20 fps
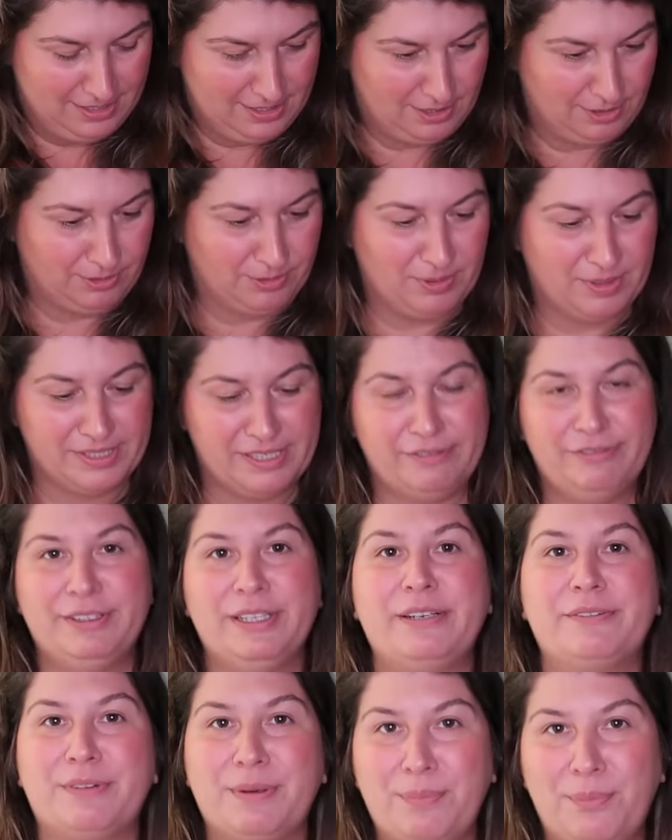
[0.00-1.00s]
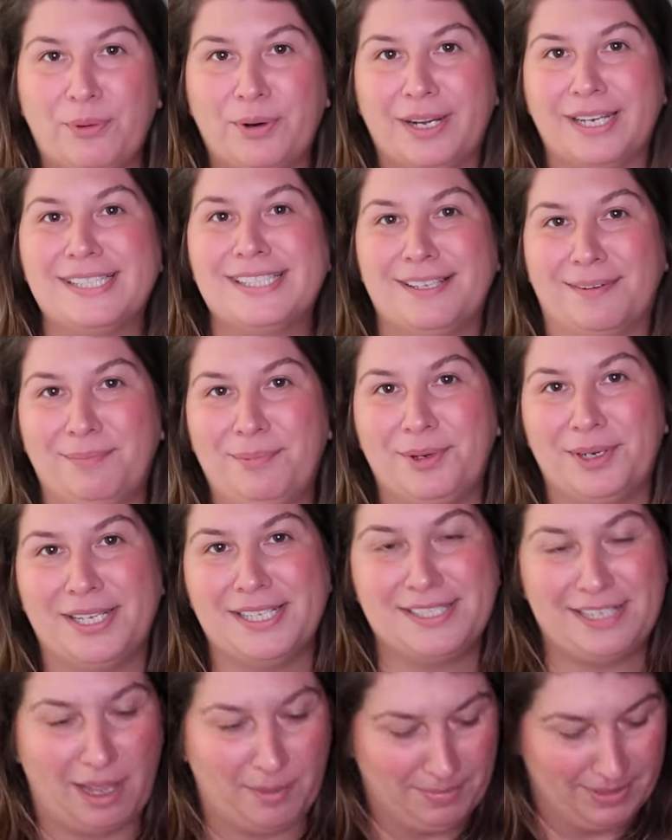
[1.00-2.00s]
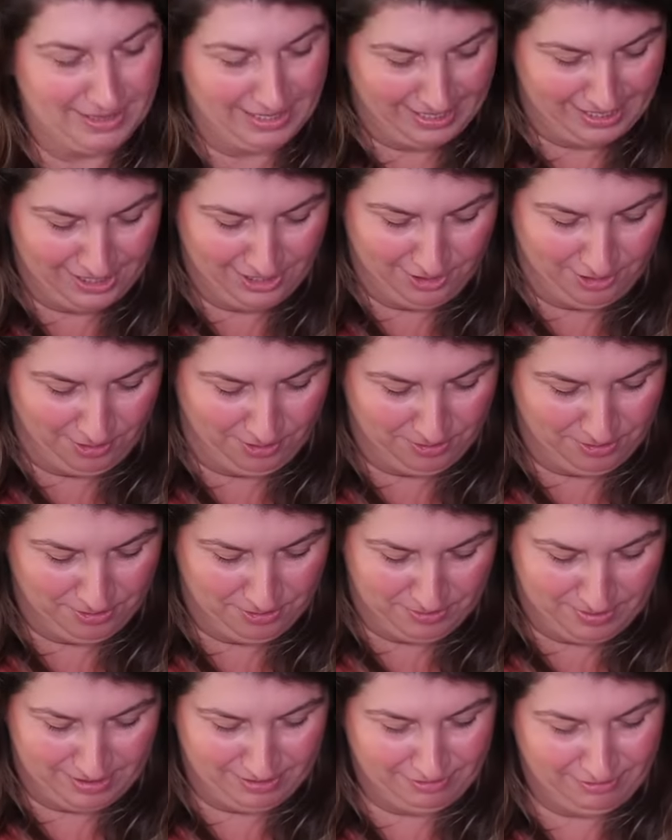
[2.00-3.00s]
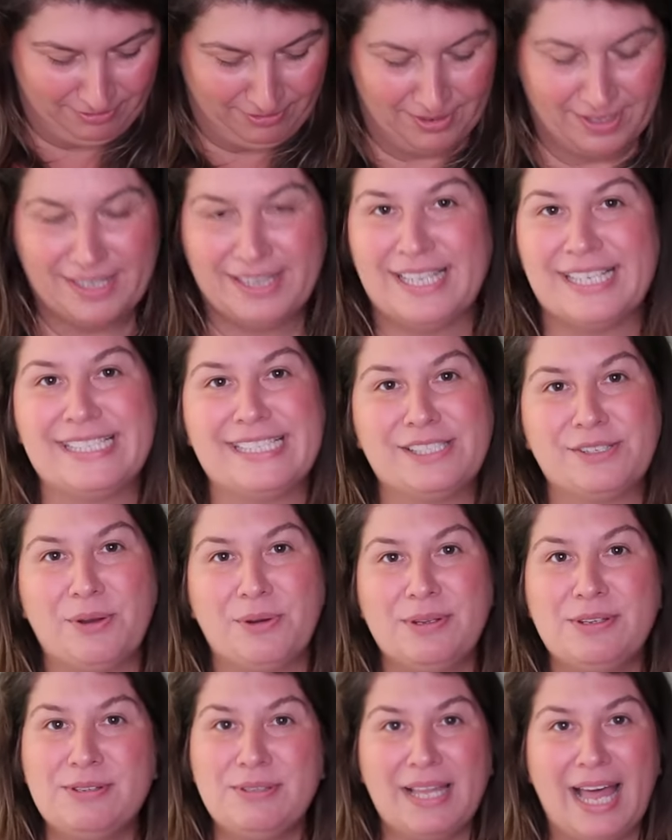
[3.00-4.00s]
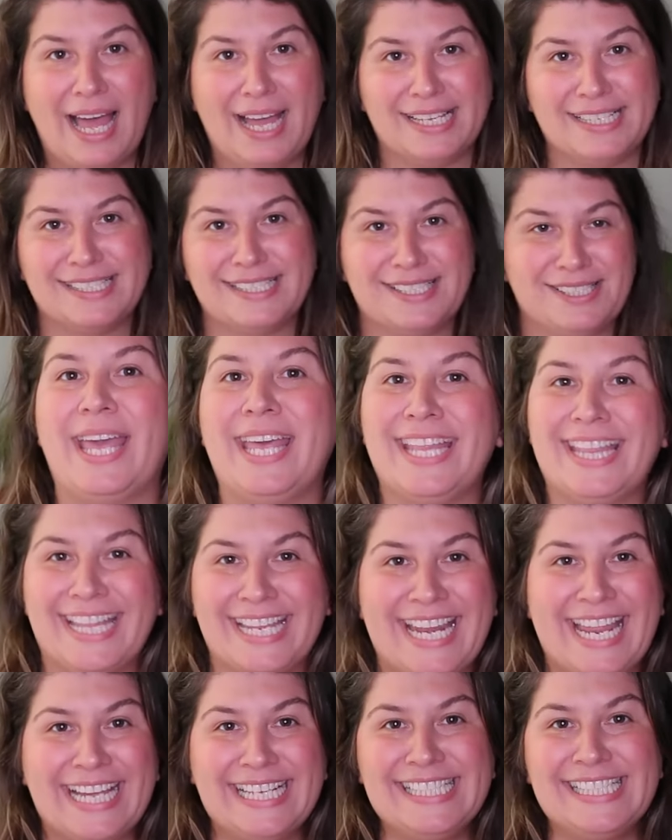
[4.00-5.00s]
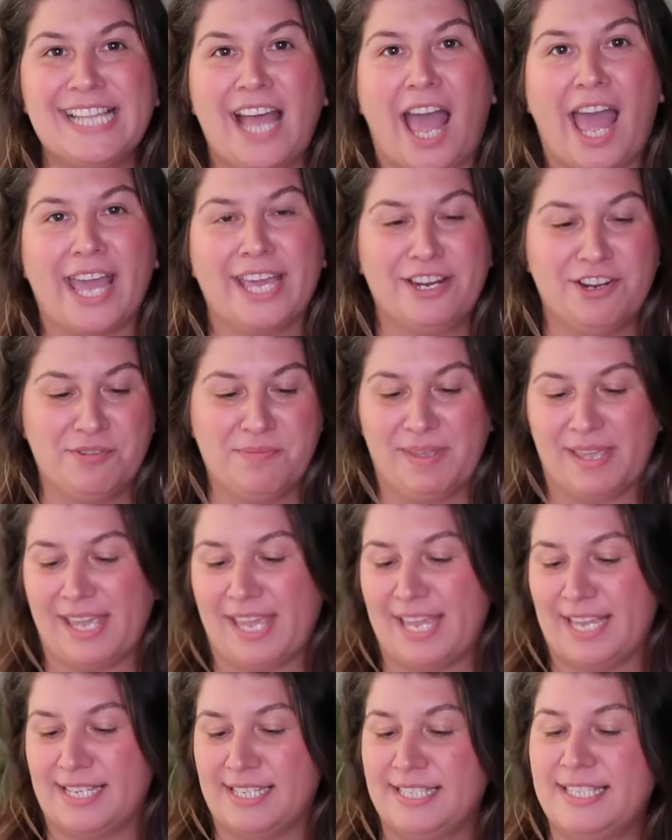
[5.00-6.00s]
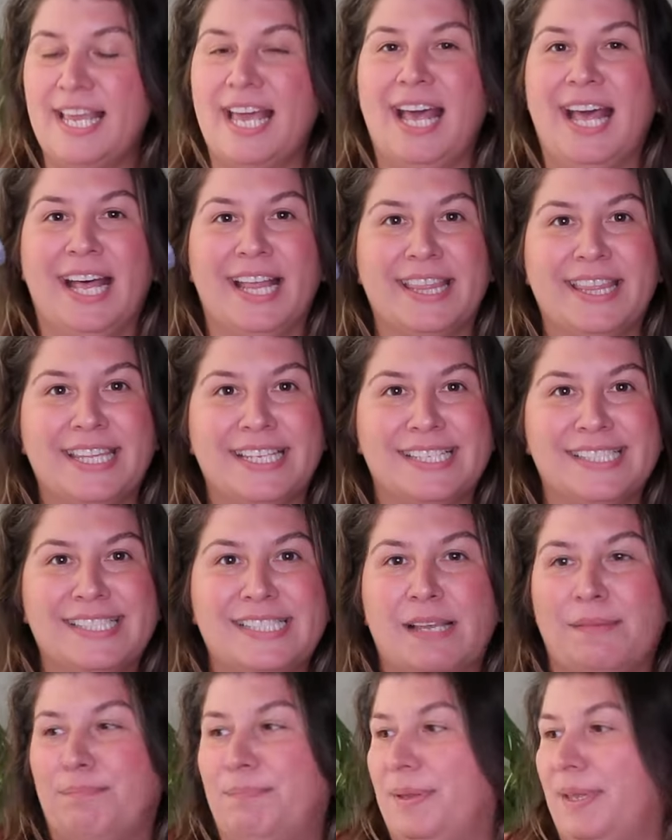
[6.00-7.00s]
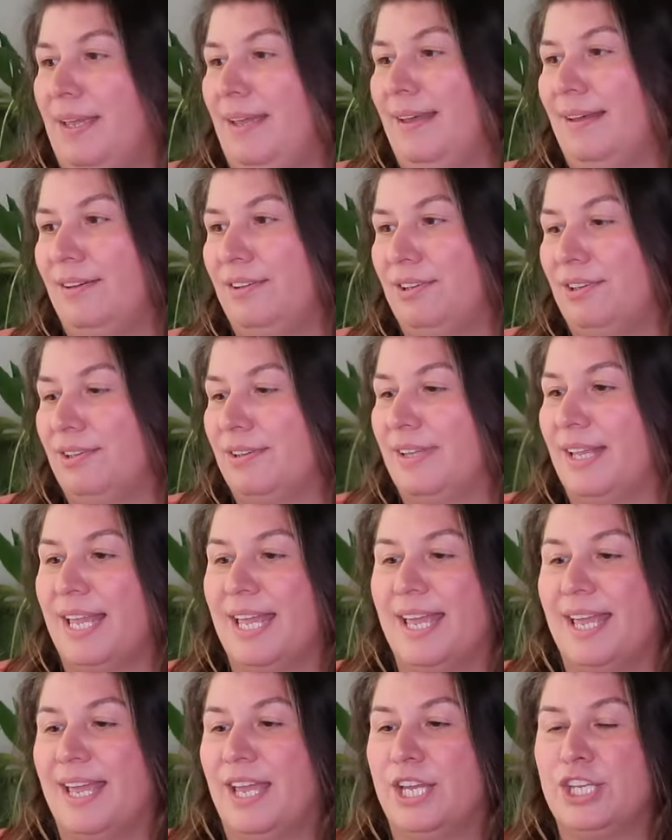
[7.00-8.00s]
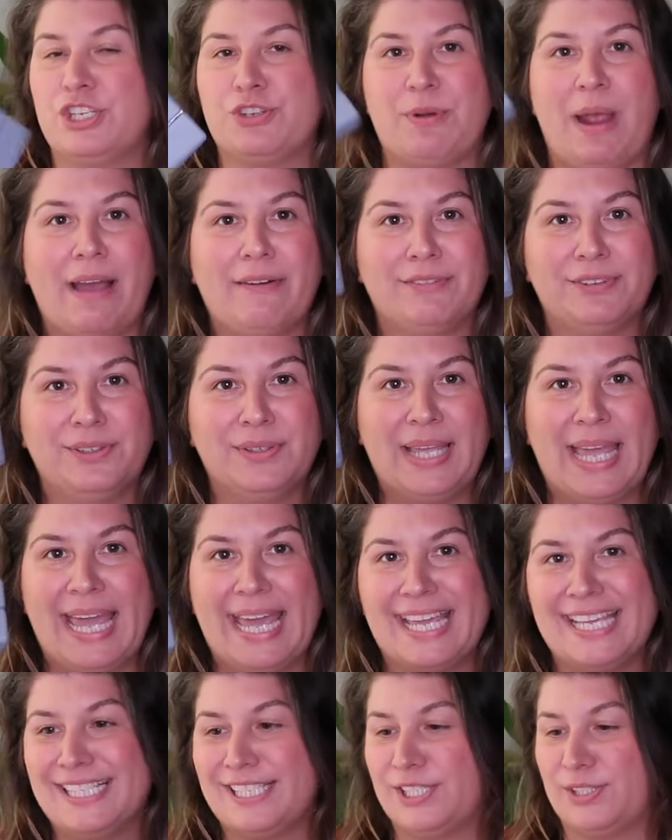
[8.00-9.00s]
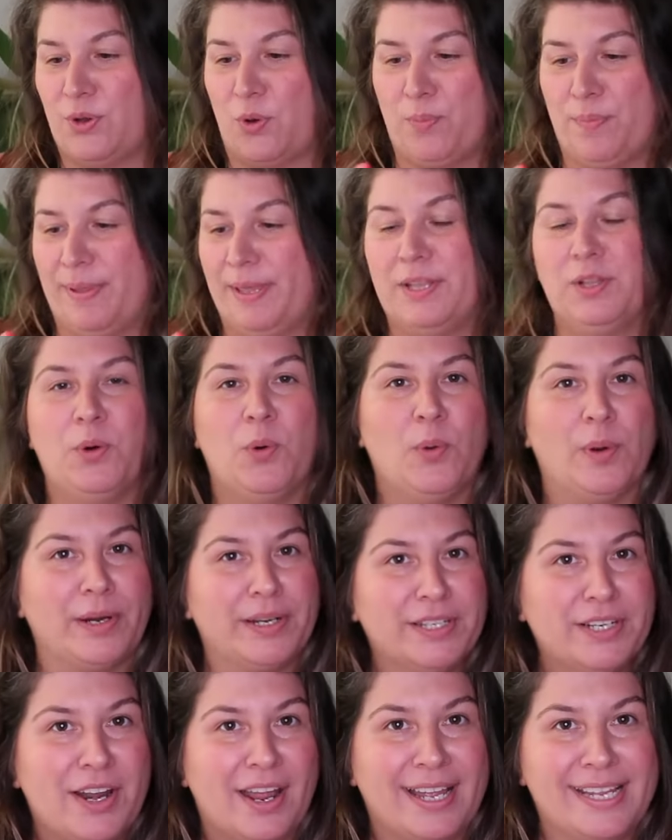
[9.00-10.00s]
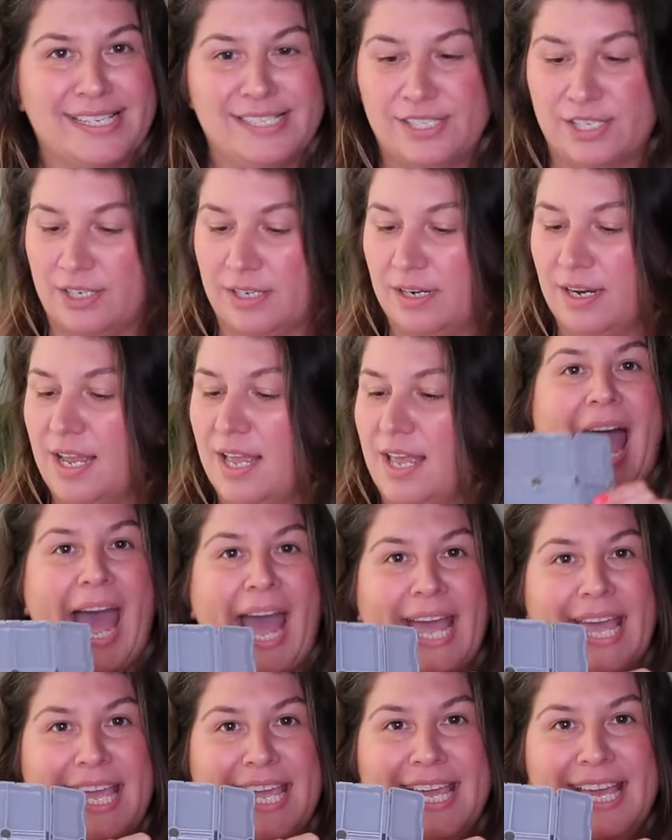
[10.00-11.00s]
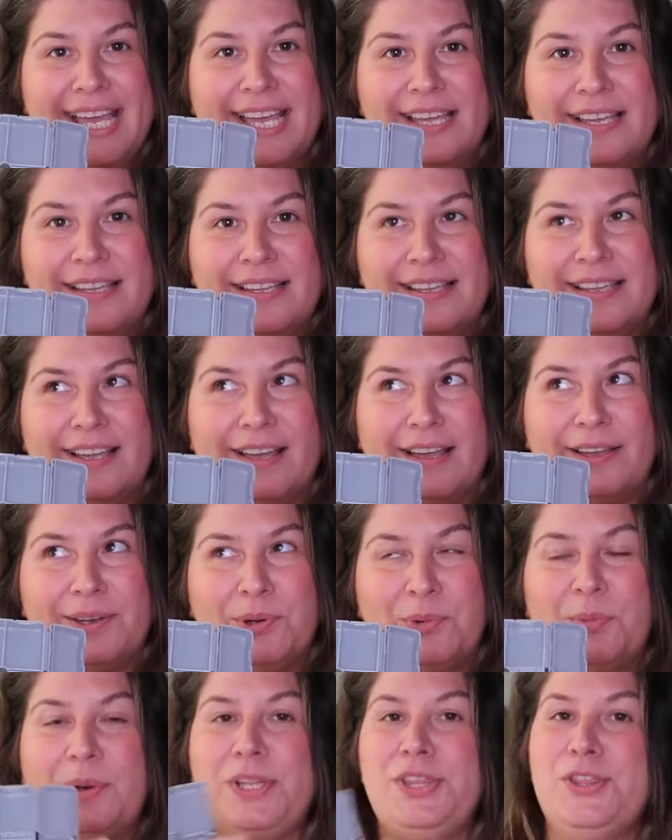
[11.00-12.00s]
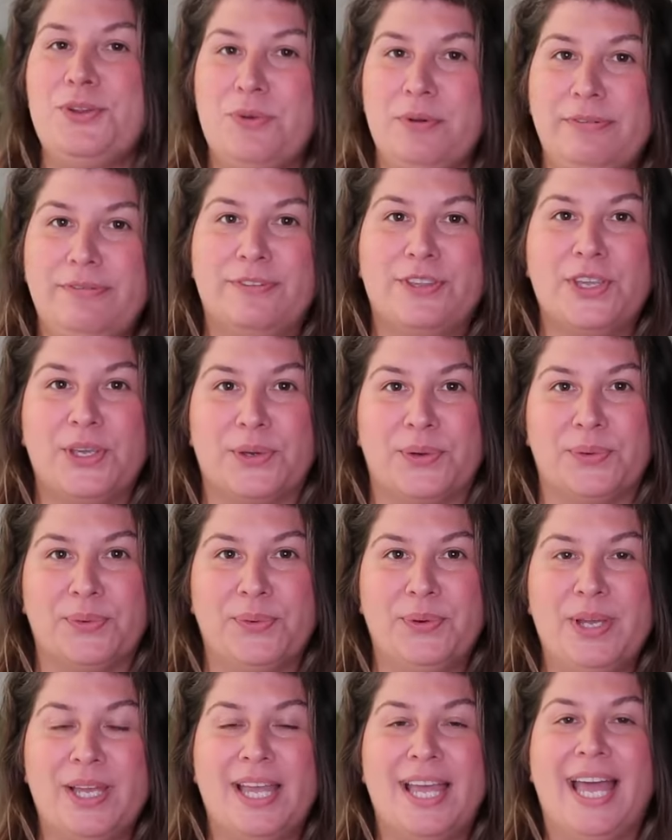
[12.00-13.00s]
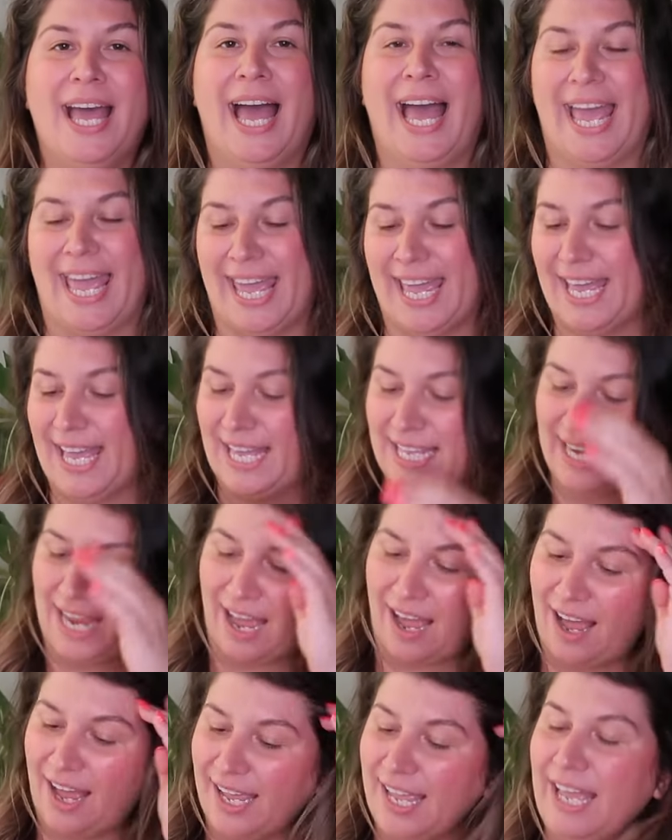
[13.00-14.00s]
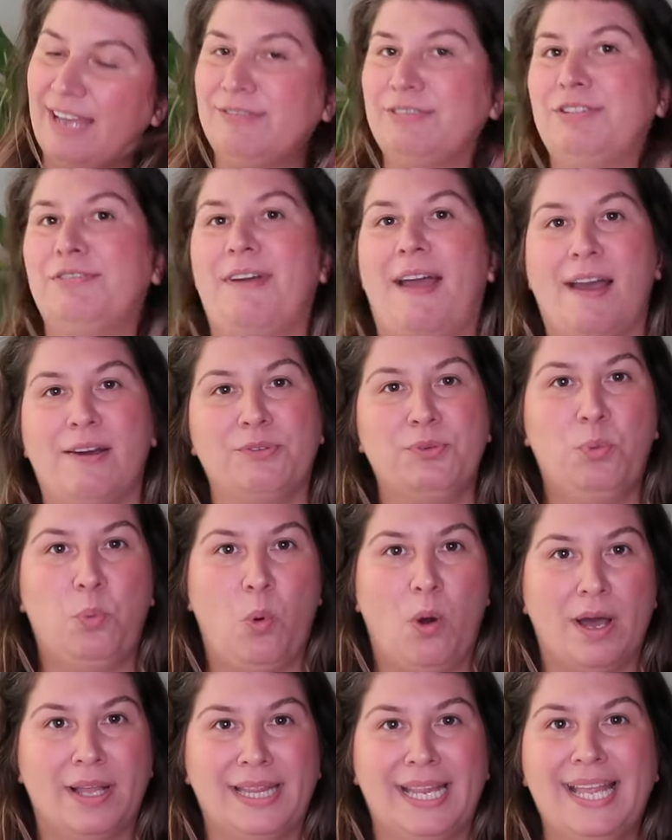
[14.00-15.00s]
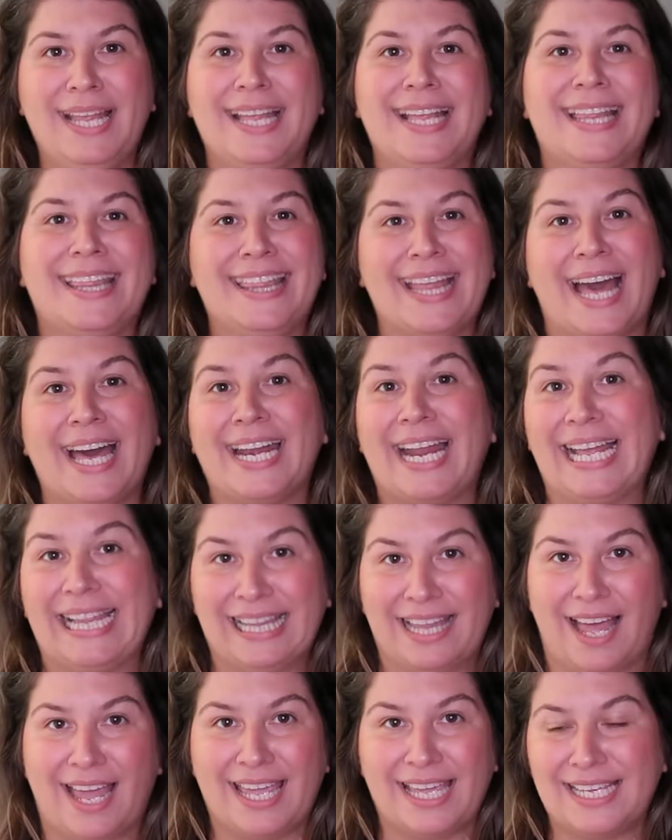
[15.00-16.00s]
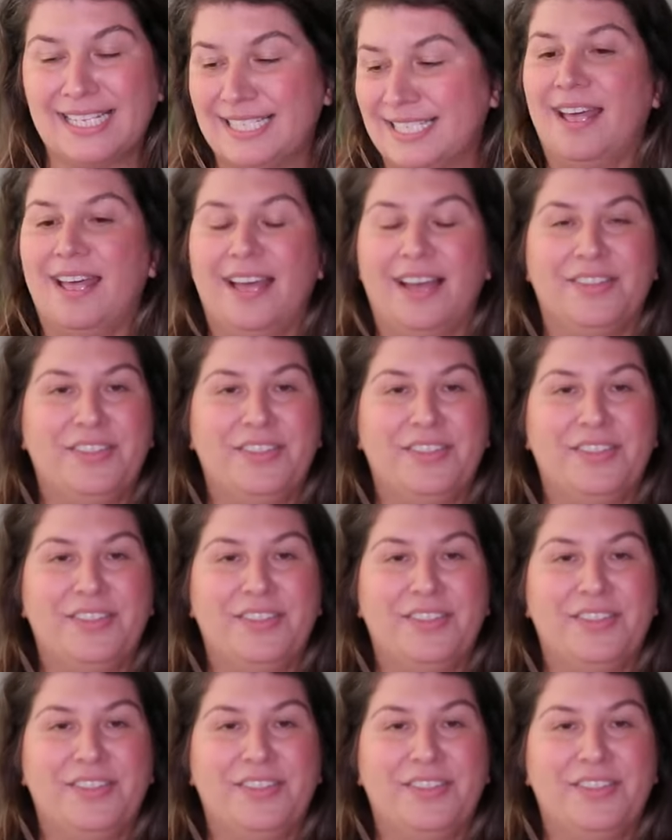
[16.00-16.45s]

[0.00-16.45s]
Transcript: So I'll definitely report at some point in time and let you know if this is going to last. Okay, the next item is this pill travel case, so pill organizer. I went through a few and I haven't found one that I liked.